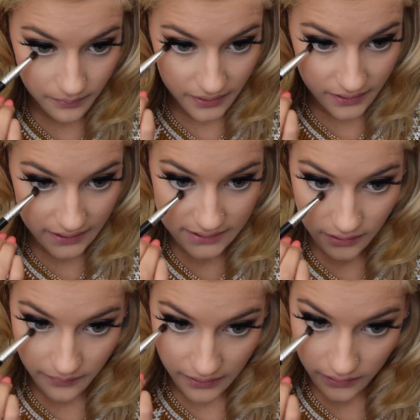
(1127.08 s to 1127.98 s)
put this
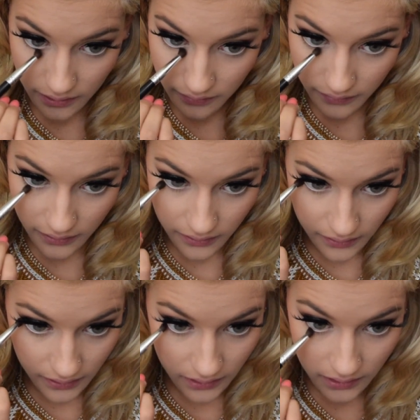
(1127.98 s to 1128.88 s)
on my
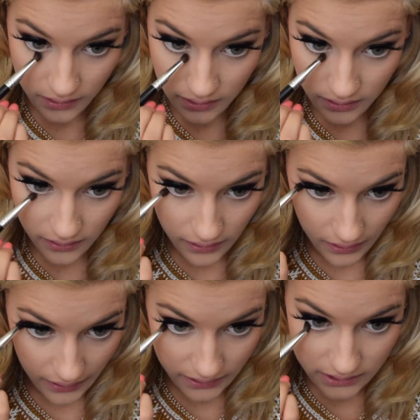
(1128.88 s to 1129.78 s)
lower
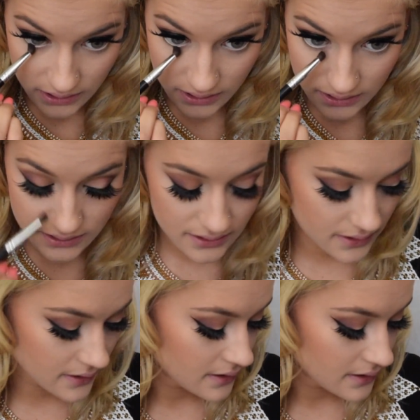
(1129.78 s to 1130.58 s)
lashes.